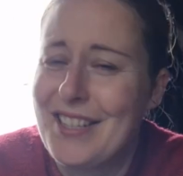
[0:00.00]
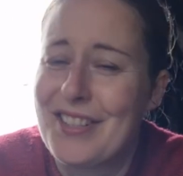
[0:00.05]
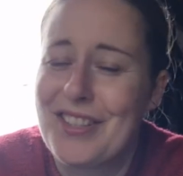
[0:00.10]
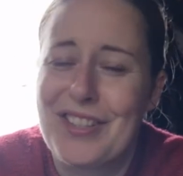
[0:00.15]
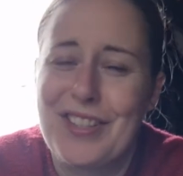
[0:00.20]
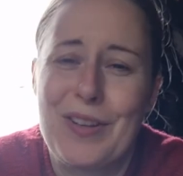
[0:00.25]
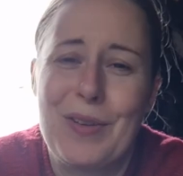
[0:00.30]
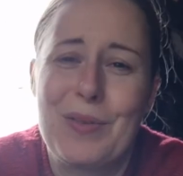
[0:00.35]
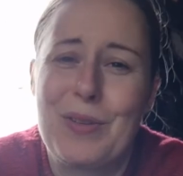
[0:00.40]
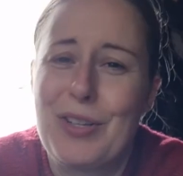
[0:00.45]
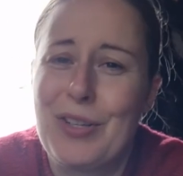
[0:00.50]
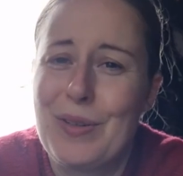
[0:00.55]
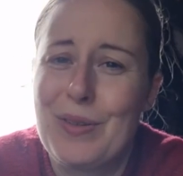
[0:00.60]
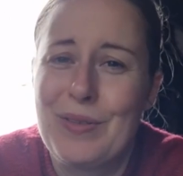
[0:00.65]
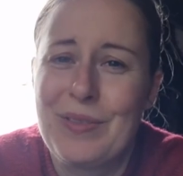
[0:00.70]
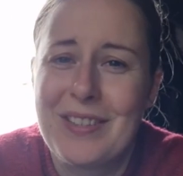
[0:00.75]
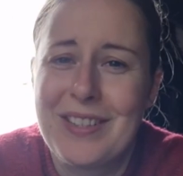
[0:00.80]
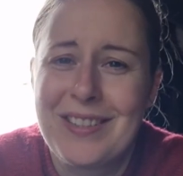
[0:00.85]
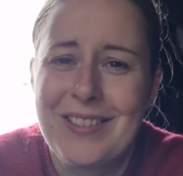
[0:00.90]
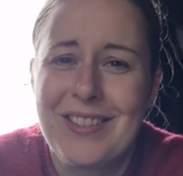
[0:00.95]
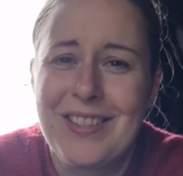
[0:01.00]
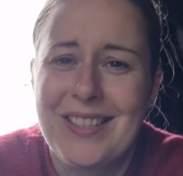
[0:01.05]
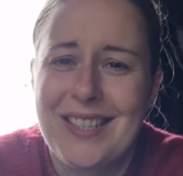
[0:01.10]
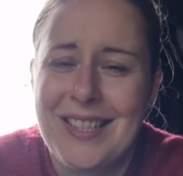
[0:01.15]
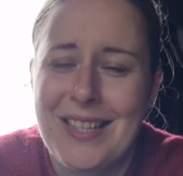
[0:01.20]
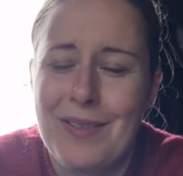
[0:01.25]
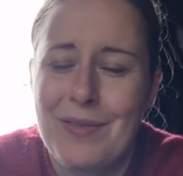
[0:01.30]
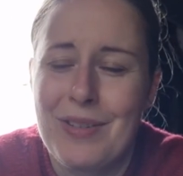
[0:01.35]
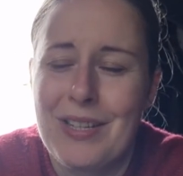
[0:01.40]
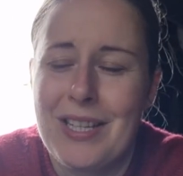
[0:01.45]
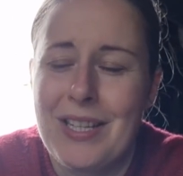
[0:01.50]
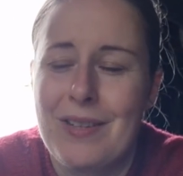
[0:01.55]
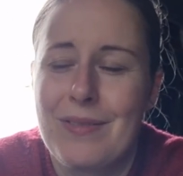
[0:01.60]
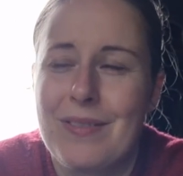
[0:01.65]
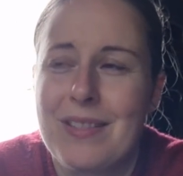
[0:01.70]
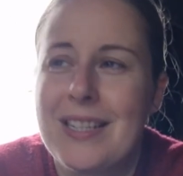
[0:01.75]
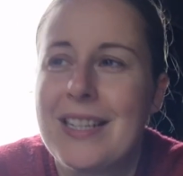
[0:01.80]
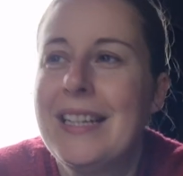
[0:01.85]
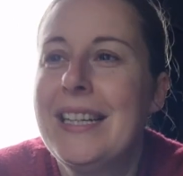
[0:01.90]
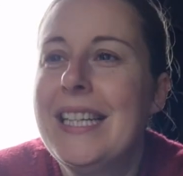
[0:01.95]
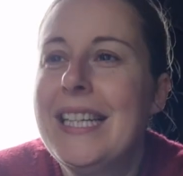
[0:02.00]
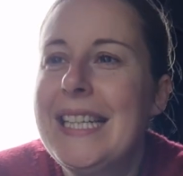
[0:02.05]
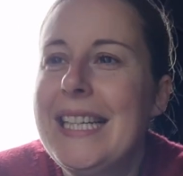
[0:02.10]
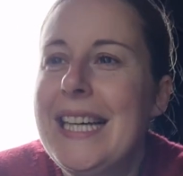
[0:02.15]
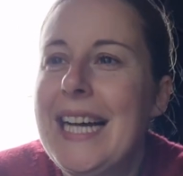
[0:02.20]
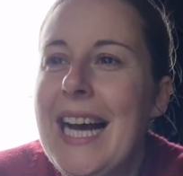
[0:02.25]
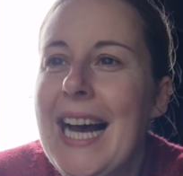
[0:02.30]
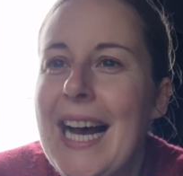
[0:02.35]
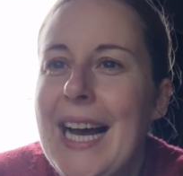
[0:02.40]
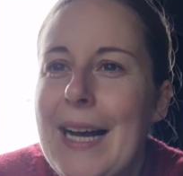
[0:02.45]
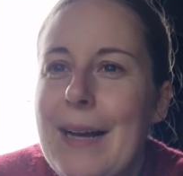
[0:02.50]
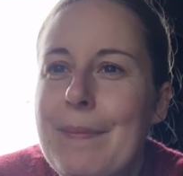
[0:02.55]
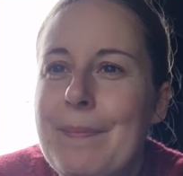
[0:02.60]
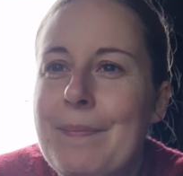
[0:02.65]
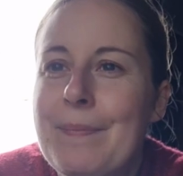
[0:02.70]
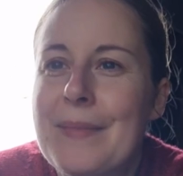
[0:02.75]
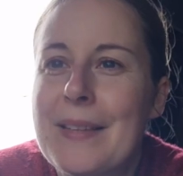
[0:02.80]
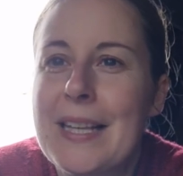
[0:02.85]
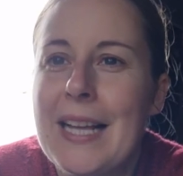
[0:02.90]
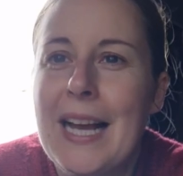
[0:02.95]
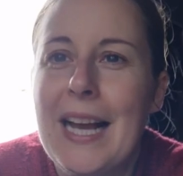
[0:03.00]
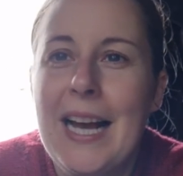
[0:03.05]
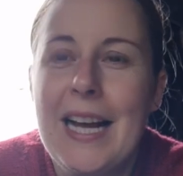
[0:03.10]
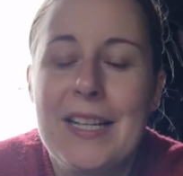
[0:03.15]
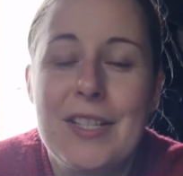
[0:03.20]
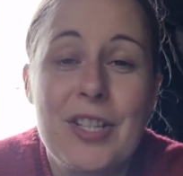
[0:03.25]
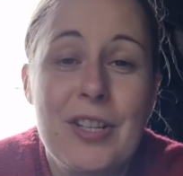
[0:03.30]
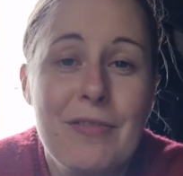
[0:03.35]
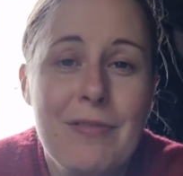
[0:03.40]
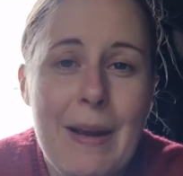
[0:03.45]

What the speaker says: It's so cute, just so cute. So